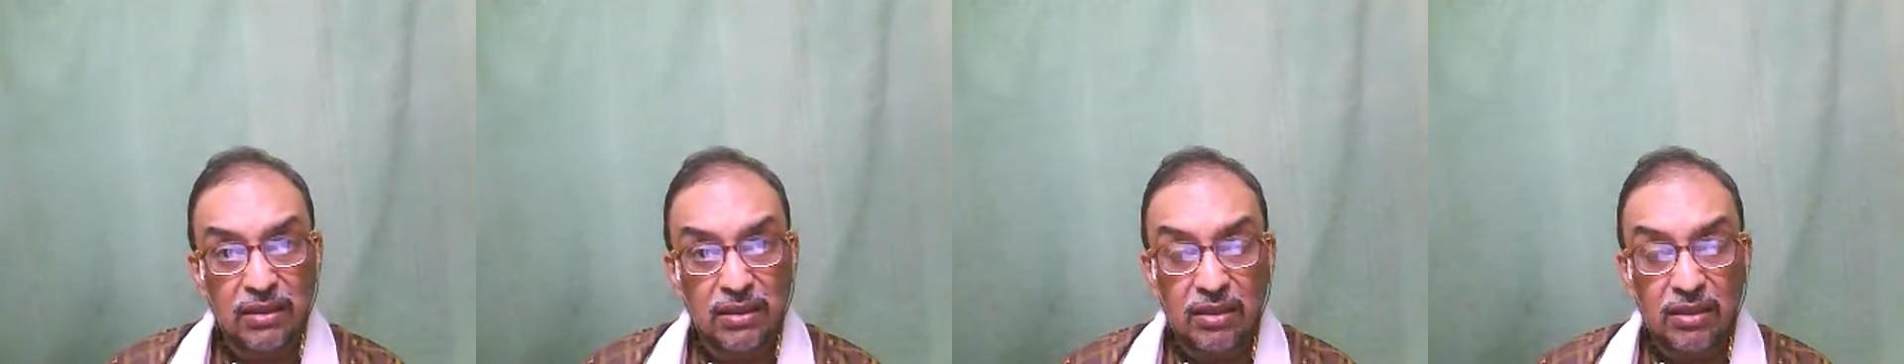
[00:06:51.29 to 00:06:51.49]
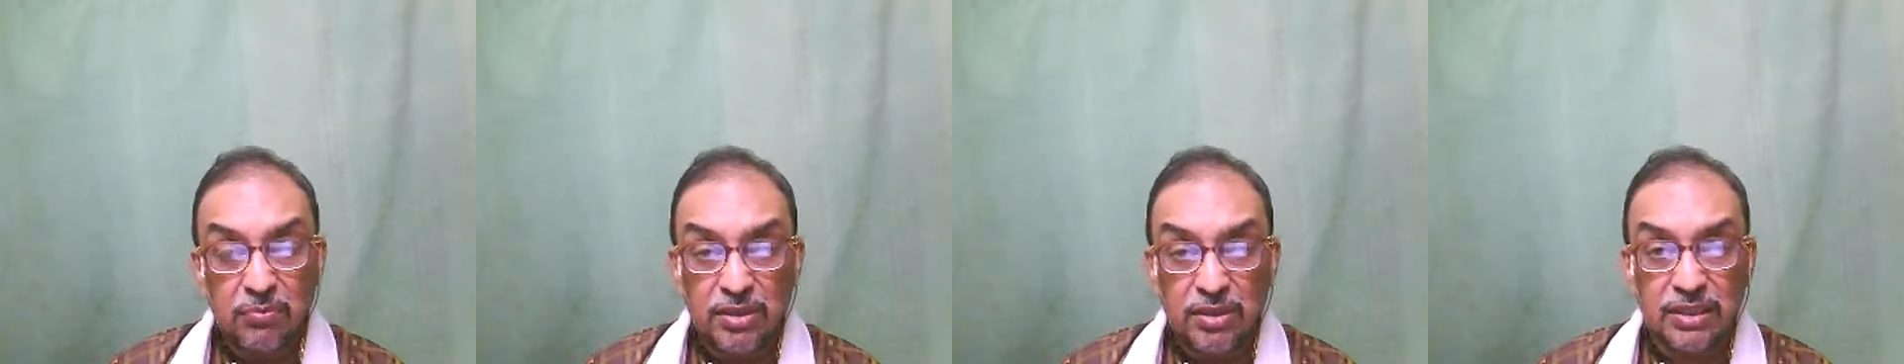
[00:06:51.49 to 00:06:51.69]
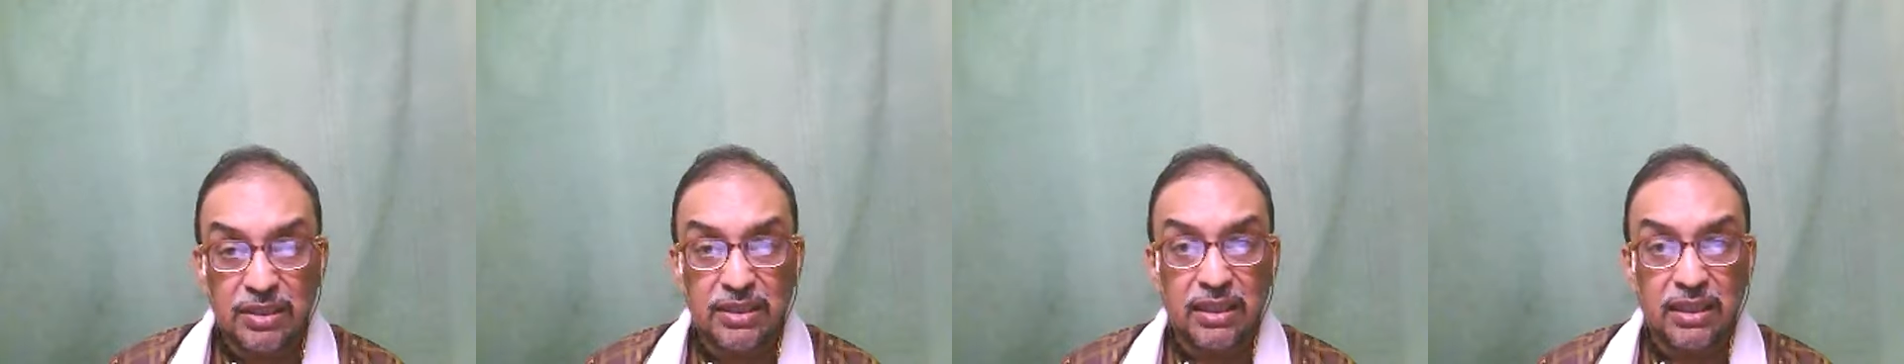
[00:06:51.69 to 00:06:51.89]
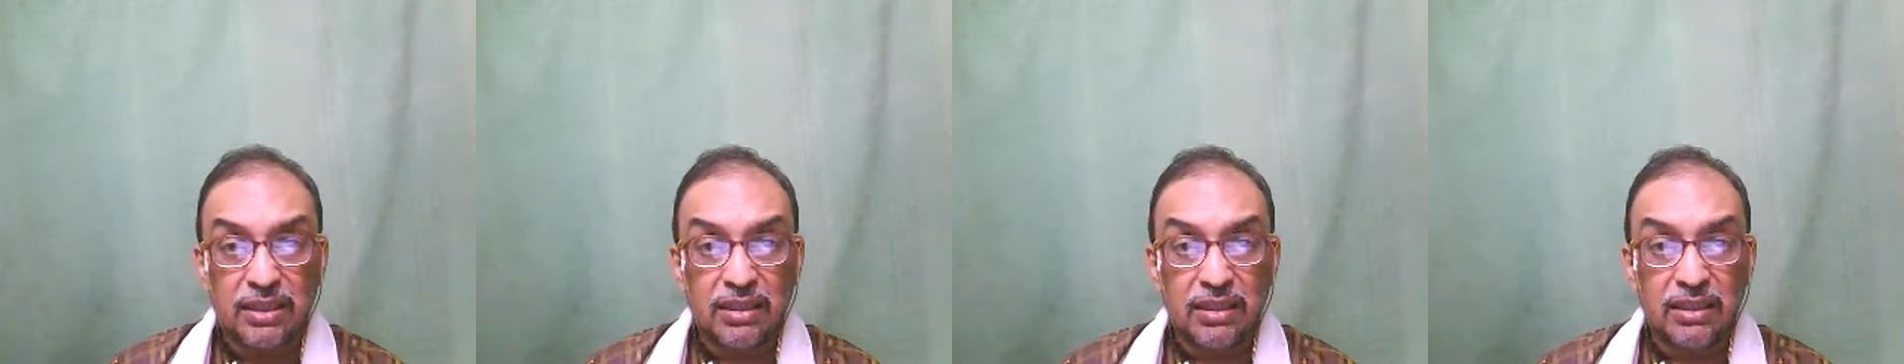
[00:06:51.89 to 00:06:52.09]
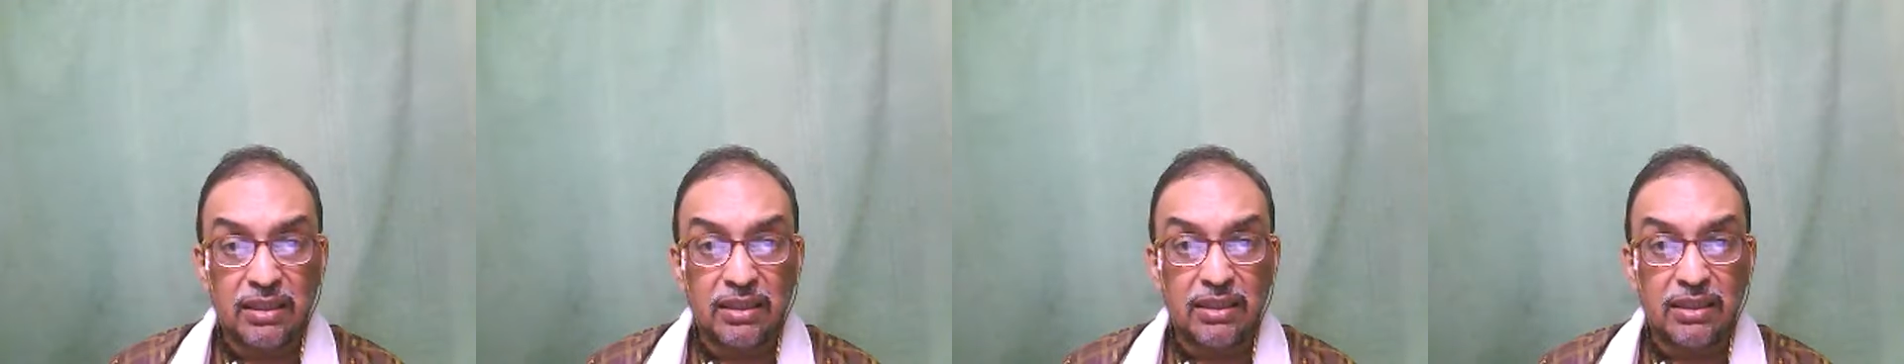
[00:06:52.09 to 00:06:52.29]

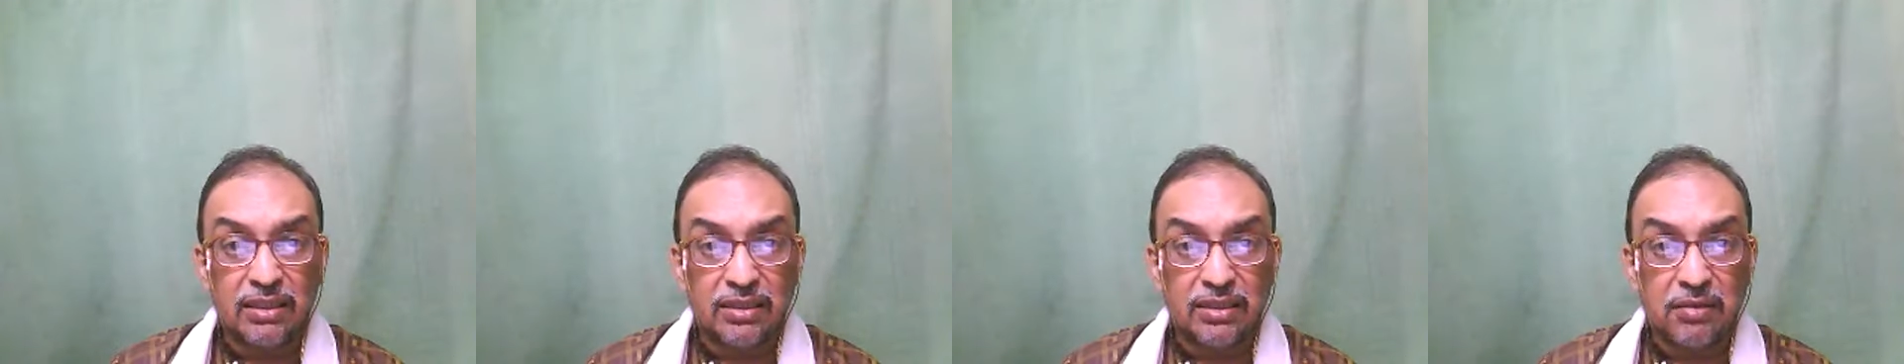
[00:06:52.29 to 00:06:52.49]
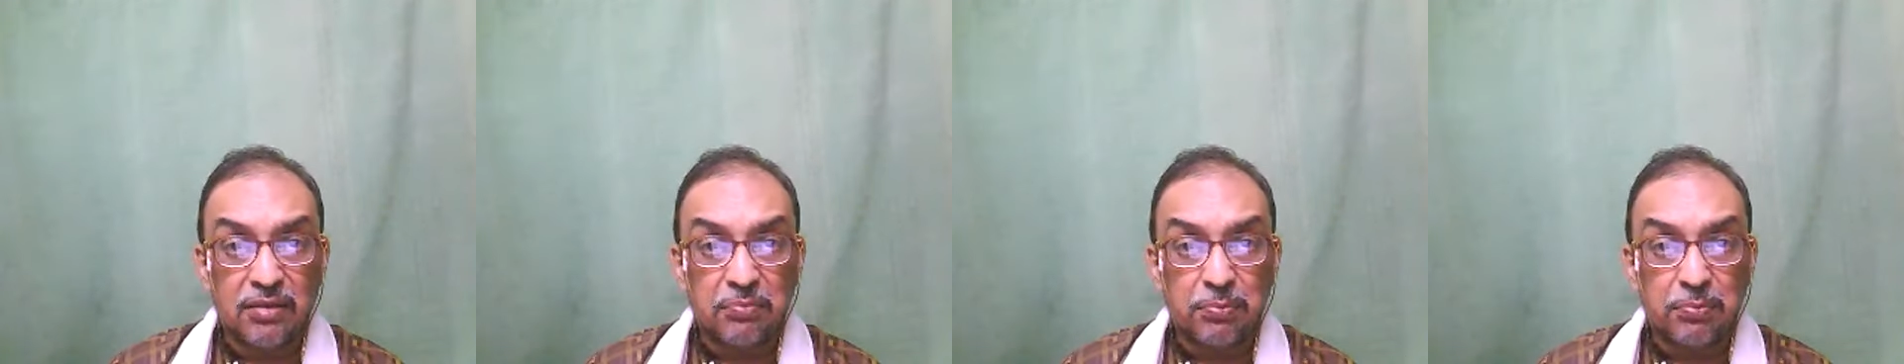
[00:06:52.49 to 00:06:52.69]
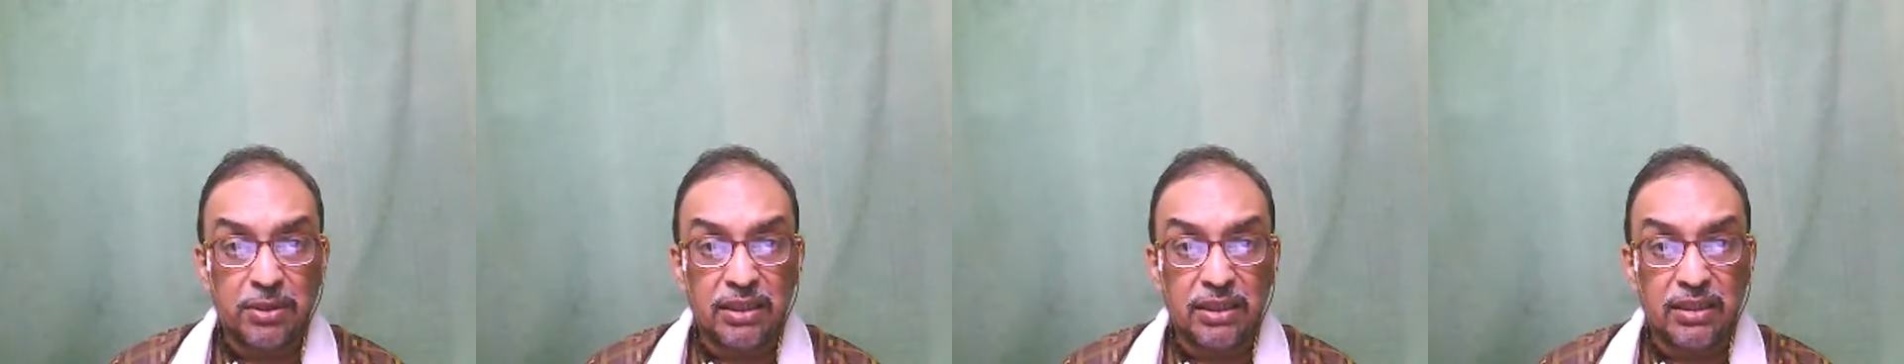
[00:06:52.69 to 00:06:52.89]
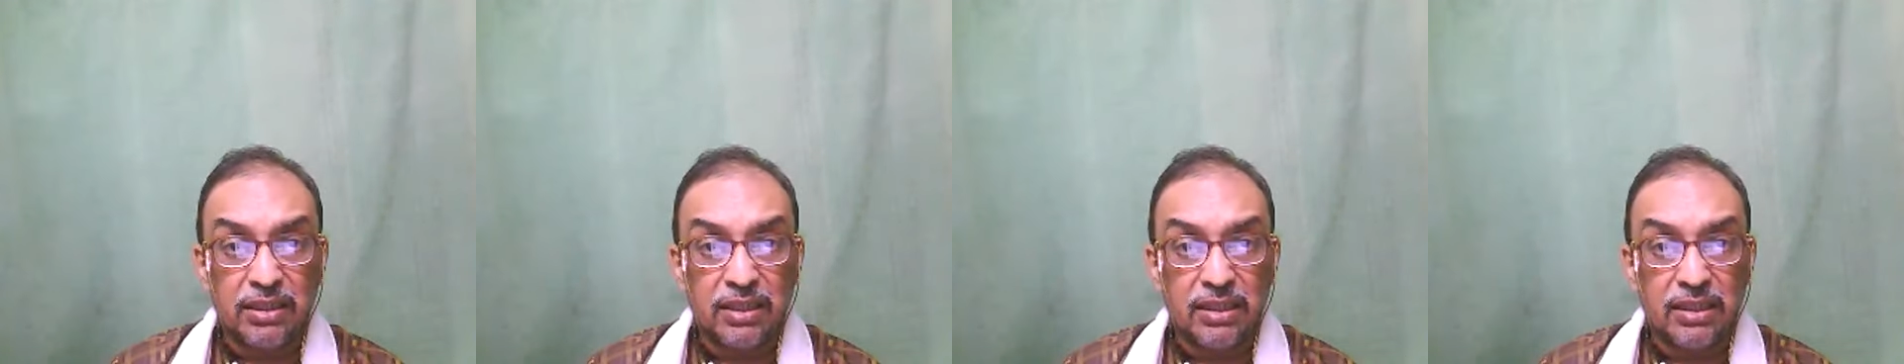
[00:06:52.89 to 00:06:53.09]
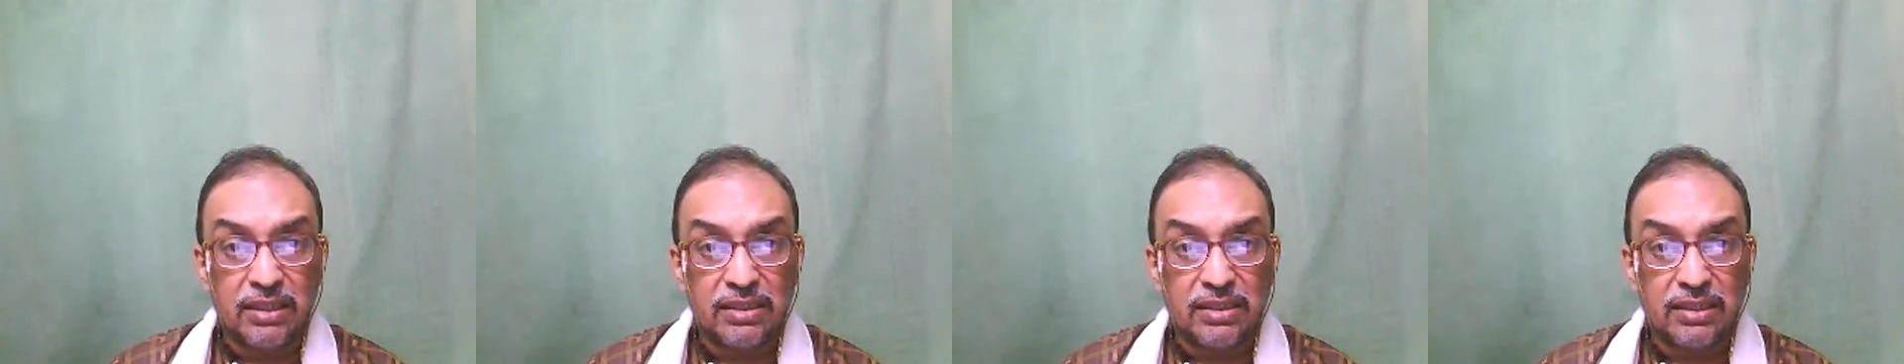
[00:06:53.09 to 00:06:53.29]
immediately the
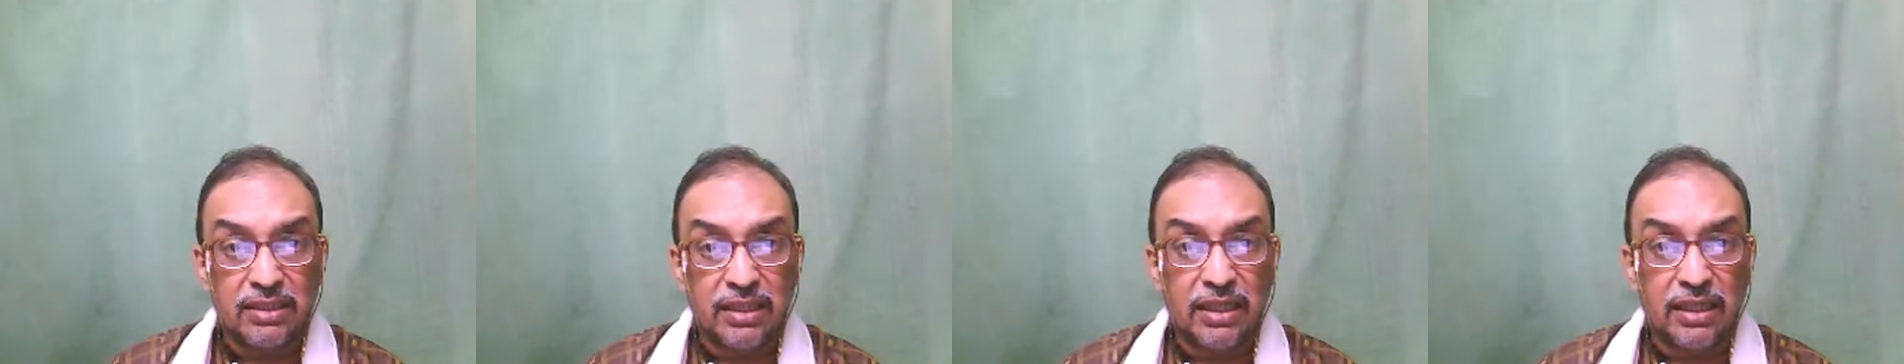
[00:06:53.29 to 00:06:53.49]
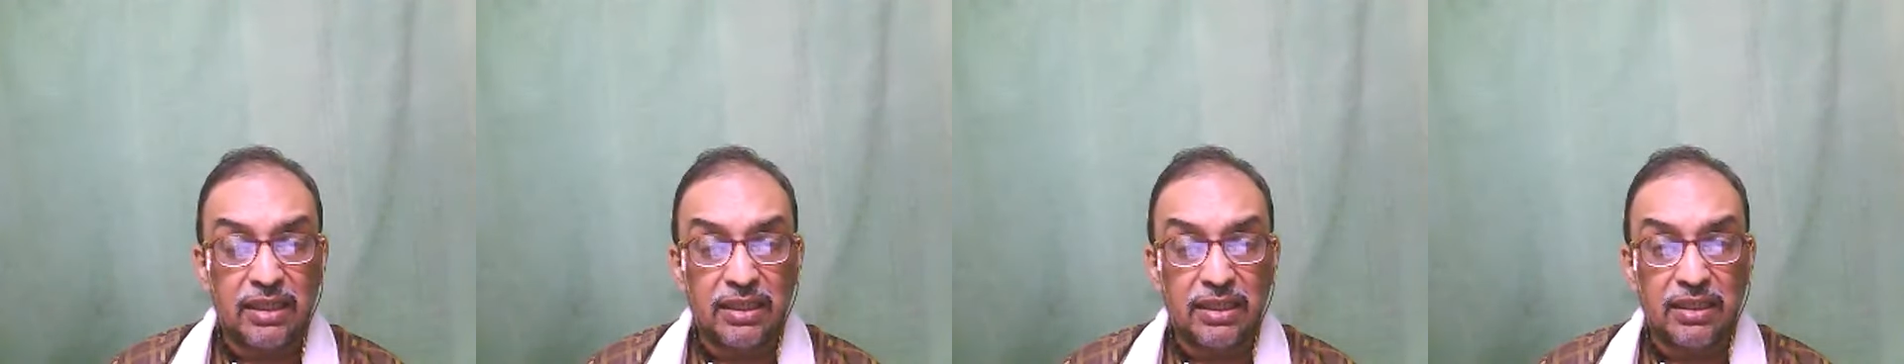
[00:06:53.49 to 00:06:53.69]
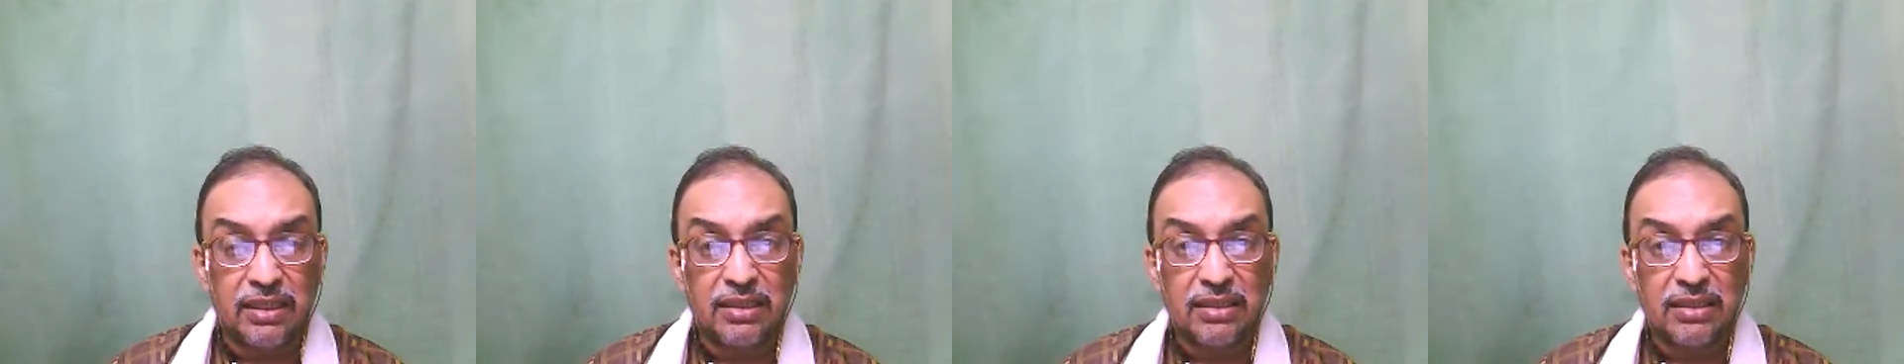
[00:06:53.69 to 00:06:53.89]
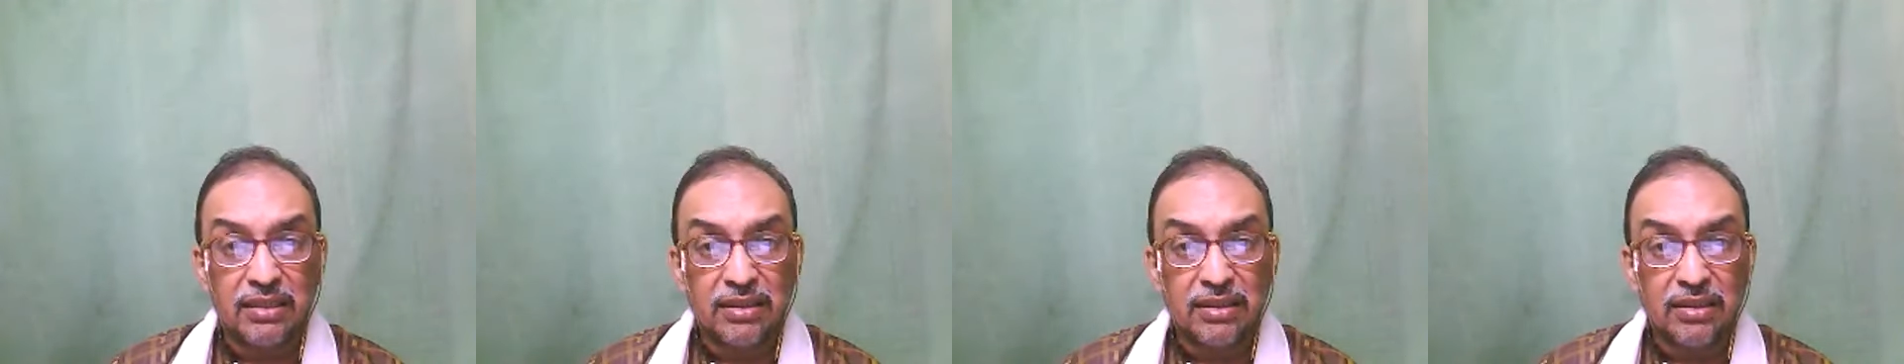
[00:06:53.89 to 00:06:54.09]
company is ready